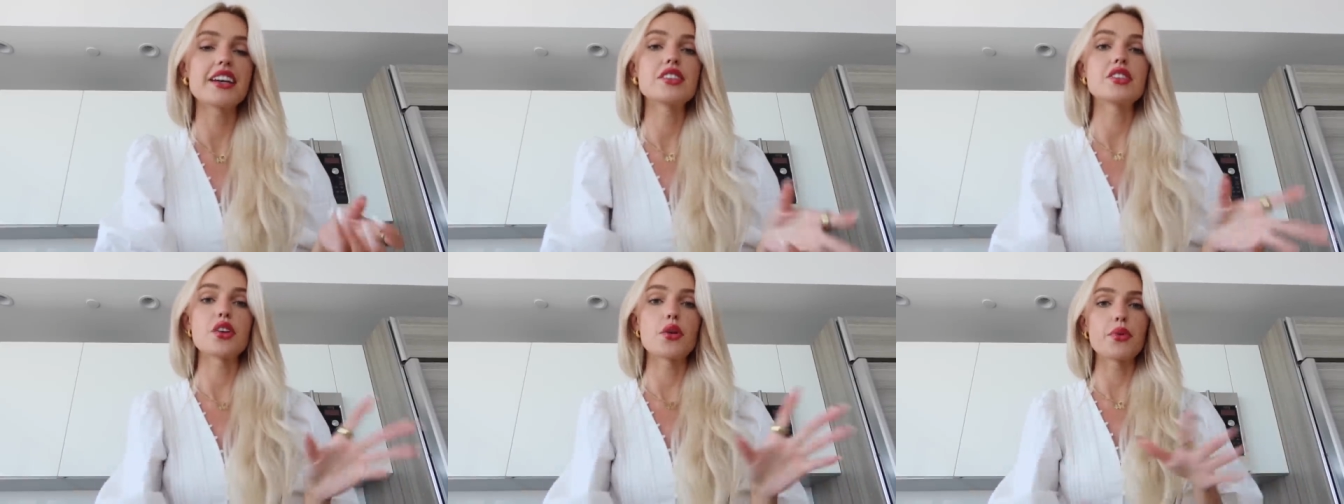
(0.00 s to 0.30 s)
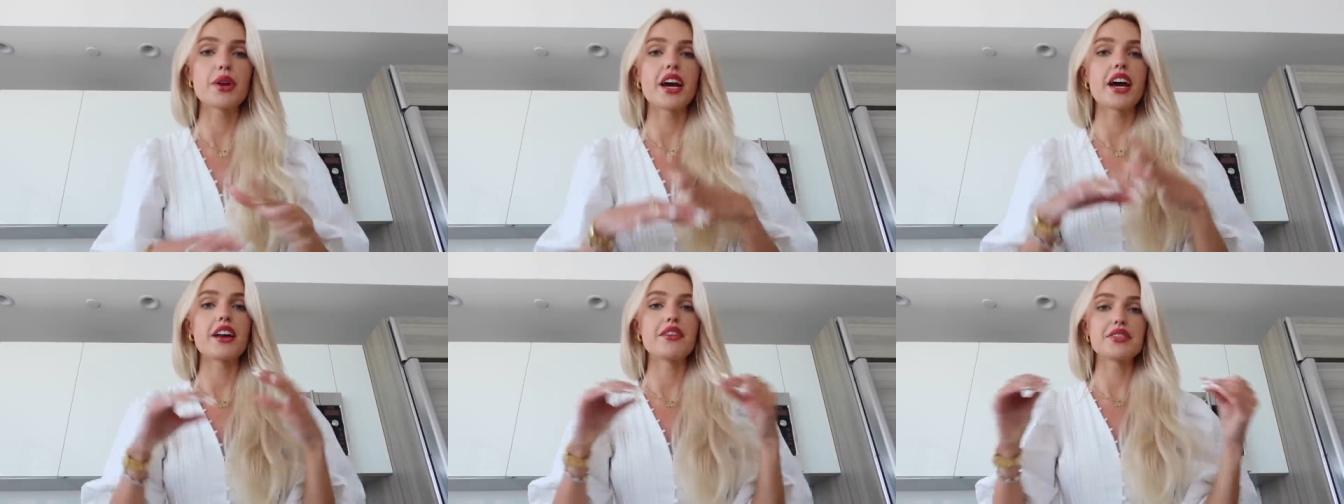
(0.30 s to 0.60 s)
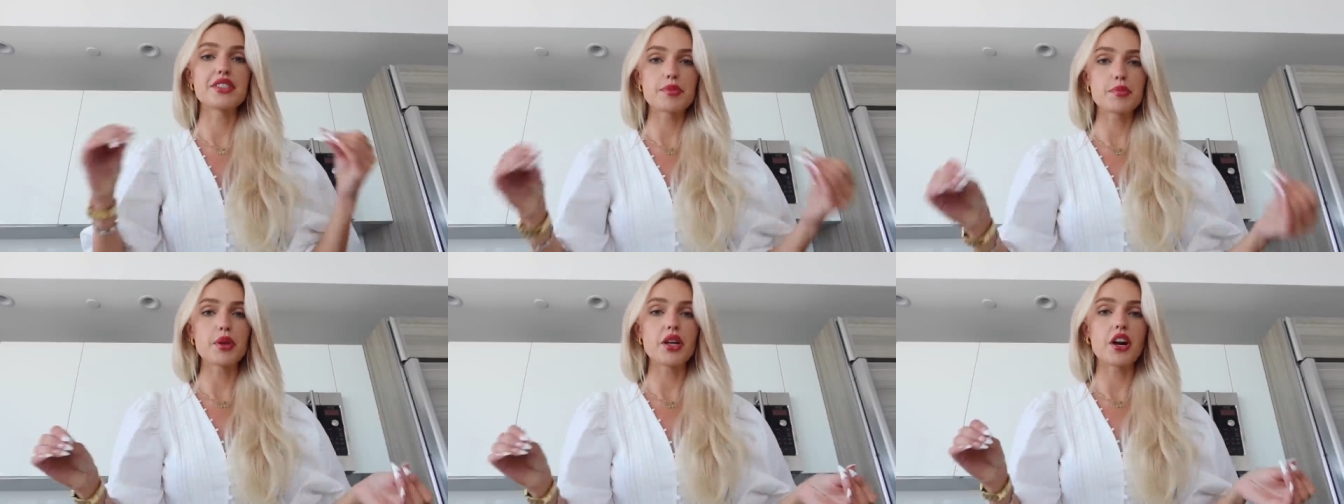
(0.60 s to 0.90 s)
so we kind of
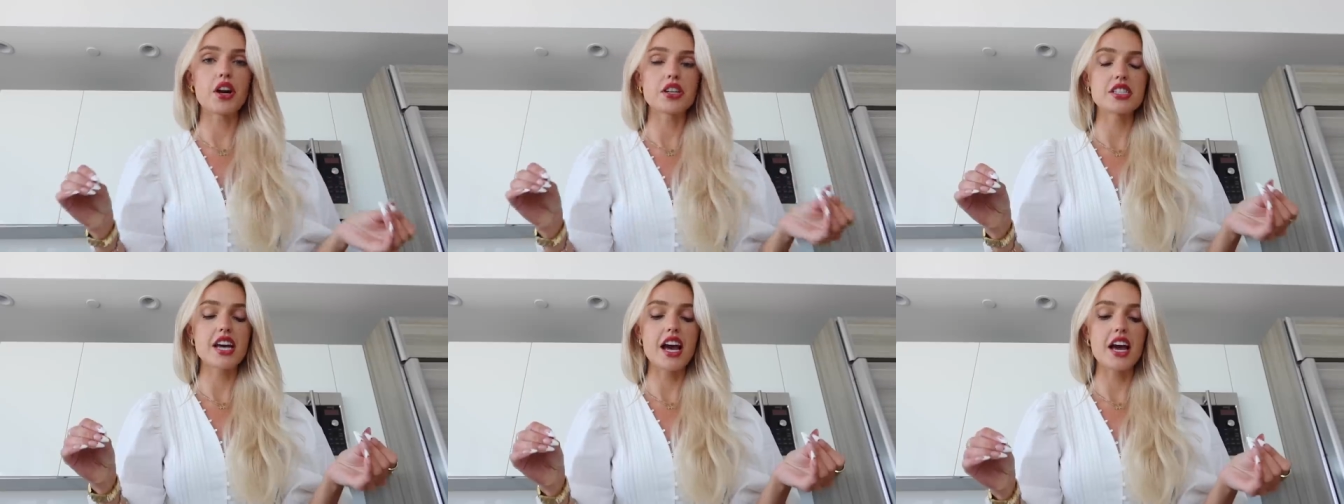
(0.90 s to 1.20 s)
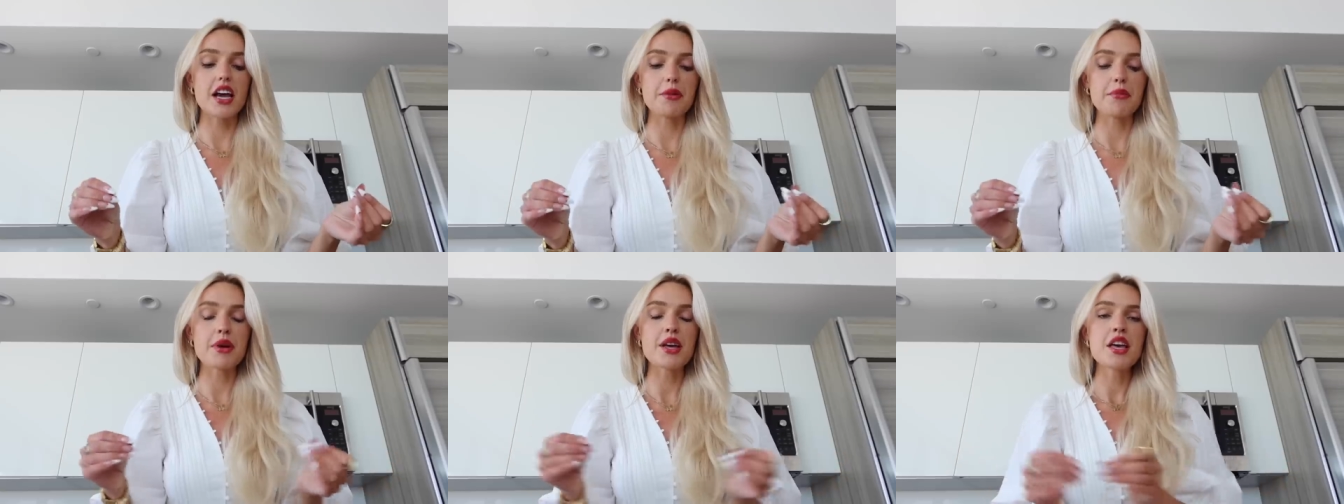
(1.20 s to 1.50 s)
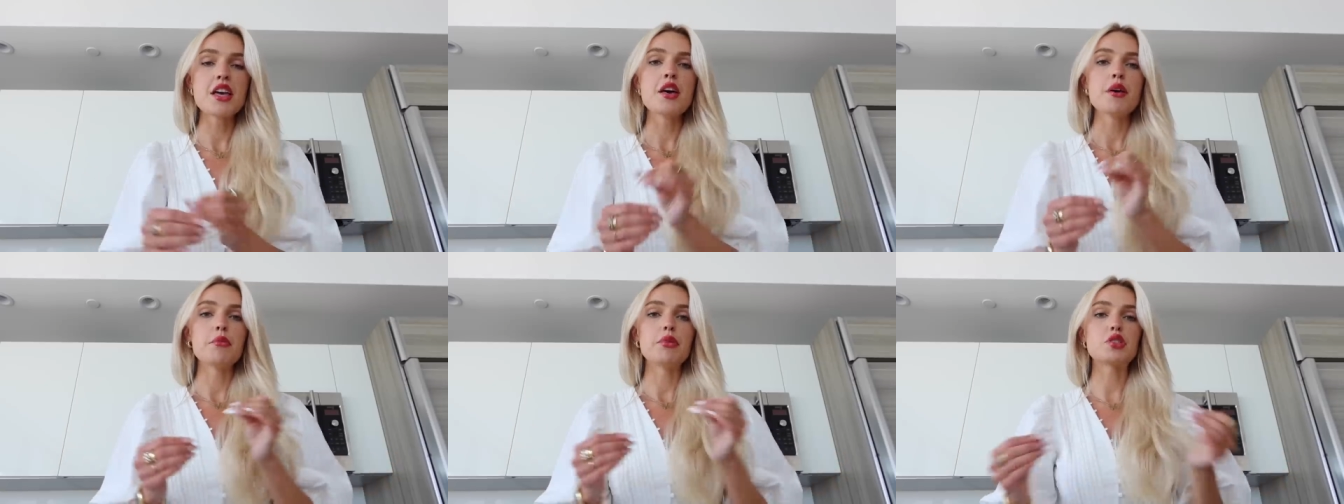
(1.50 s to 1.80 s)
split our time
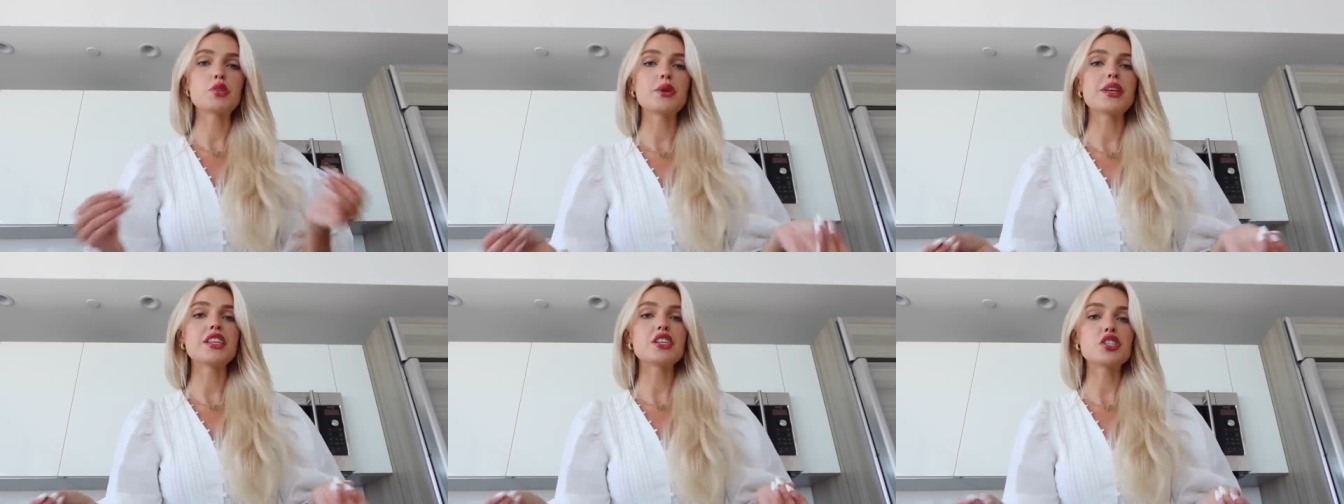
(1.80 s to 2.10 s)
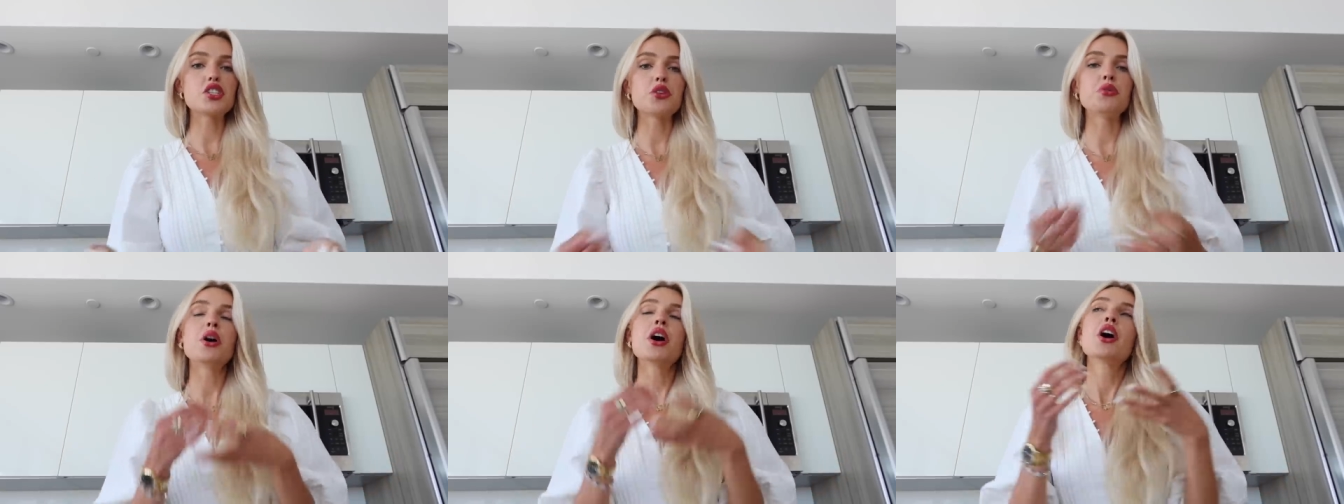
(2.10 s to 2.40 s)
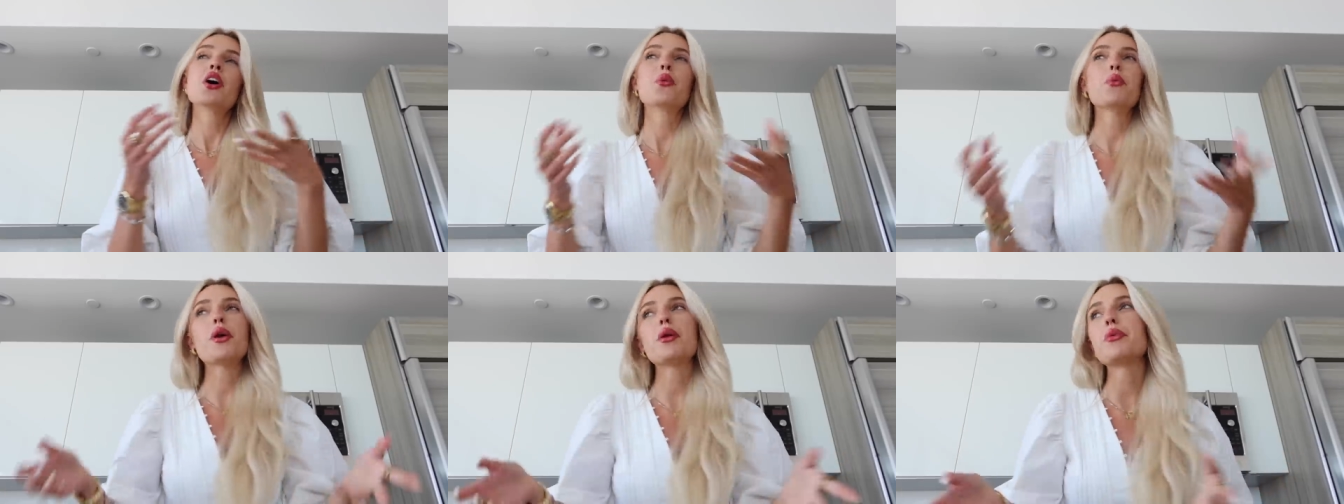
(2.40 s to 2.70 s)
between the two
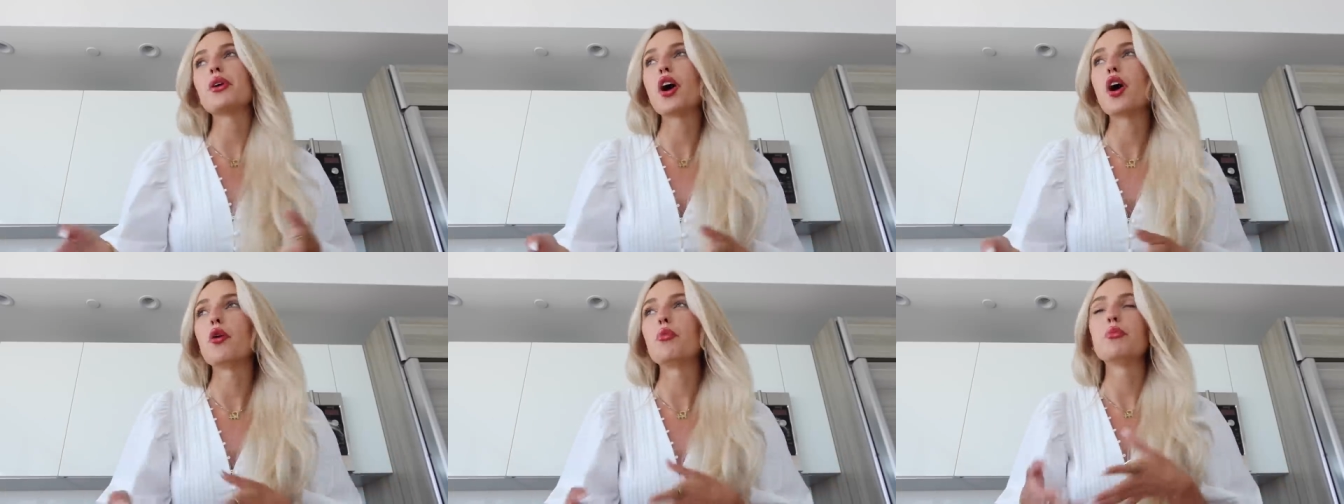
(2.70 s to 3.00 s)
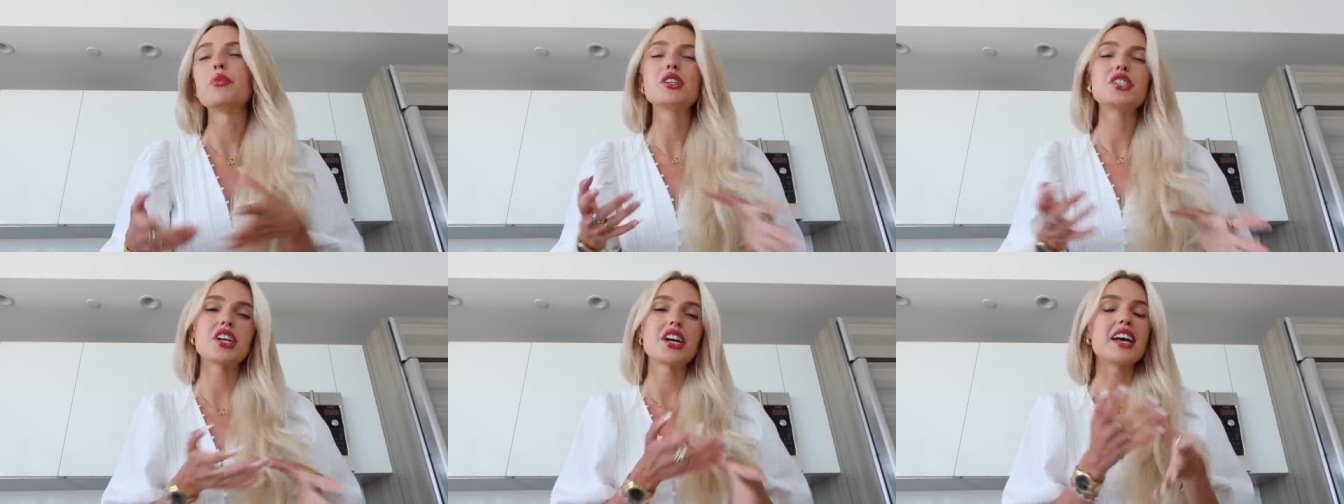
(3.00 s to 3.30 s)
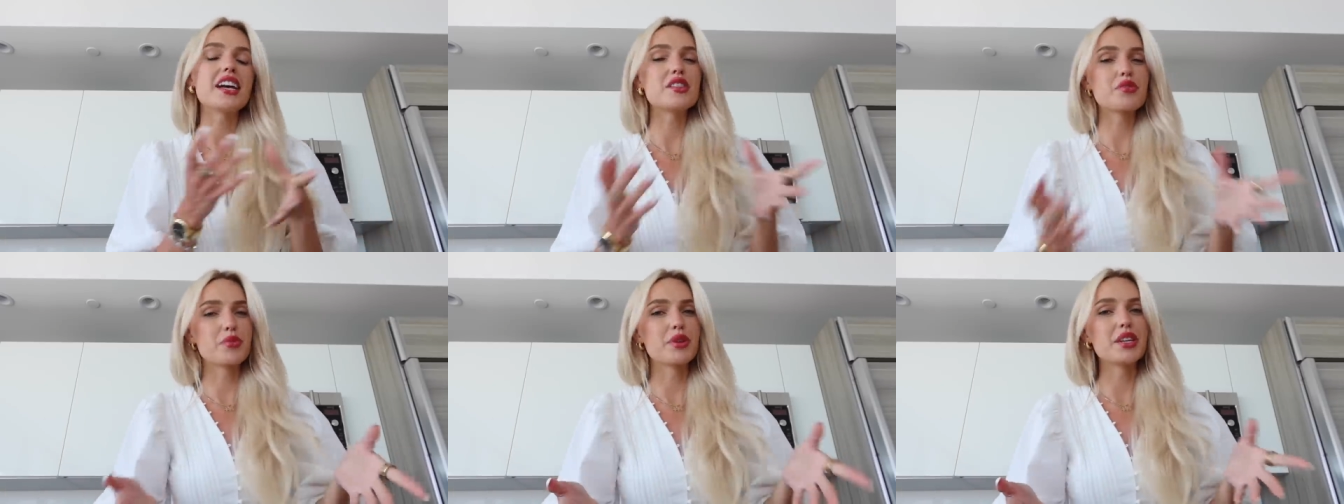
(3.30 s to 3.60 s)
when we're home, which
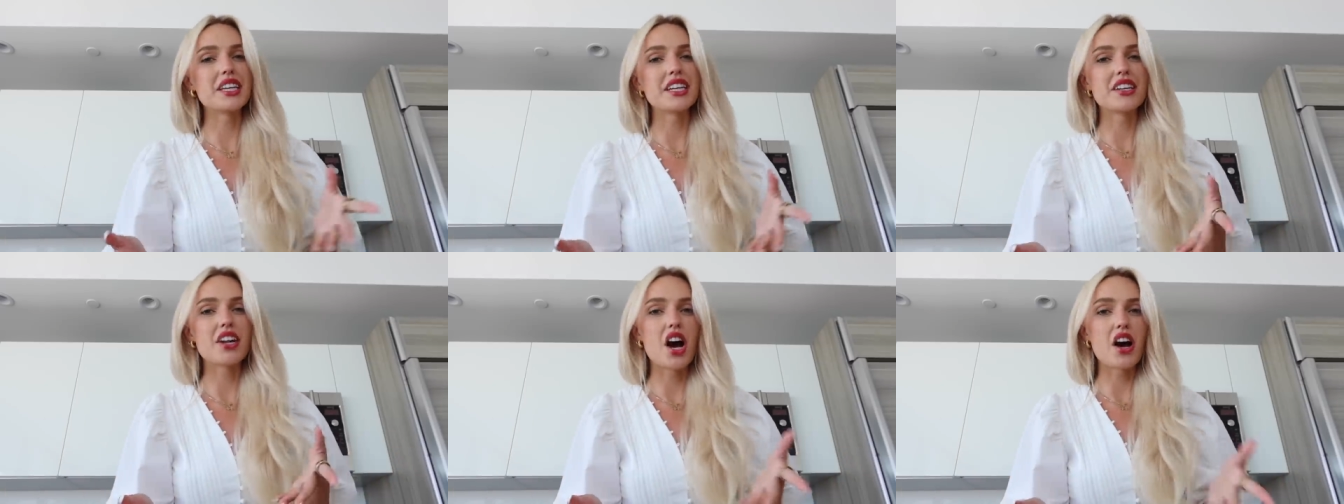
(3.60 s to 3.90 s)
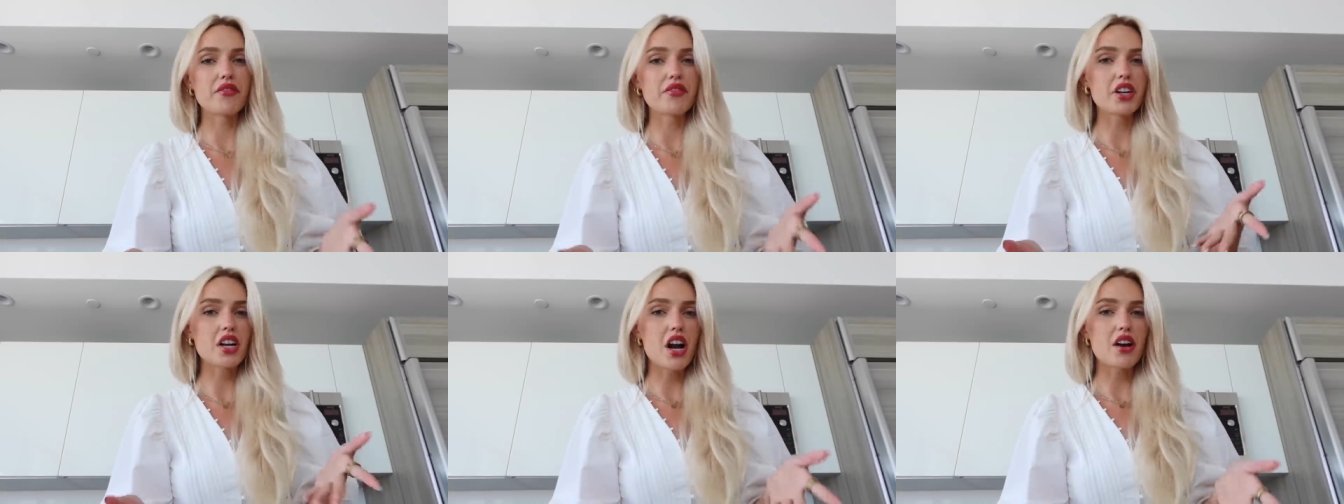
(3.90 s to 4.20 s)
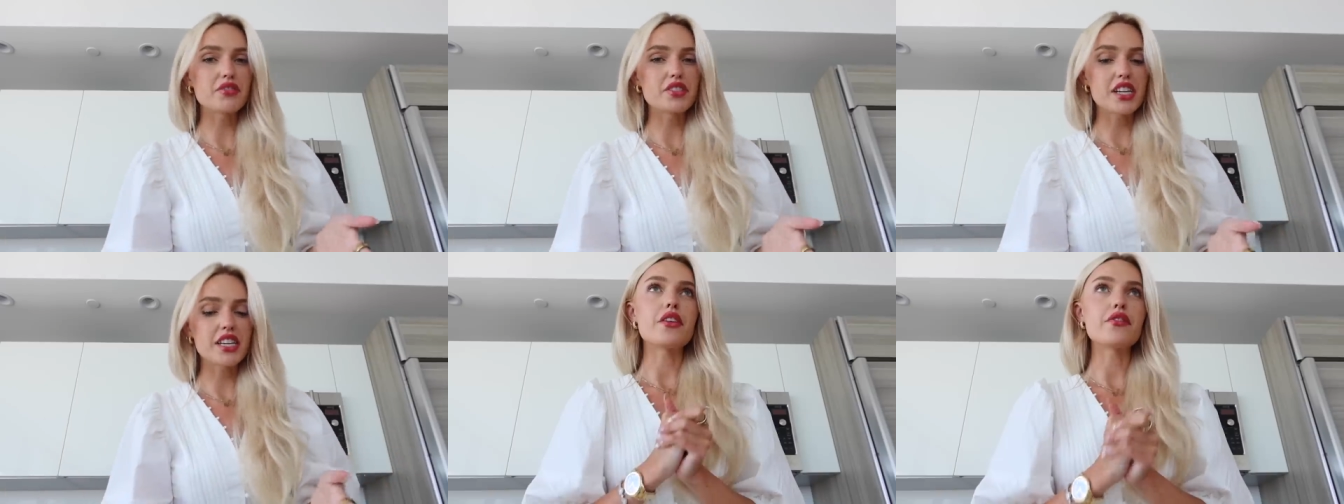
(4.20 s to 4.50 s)
is really not very often.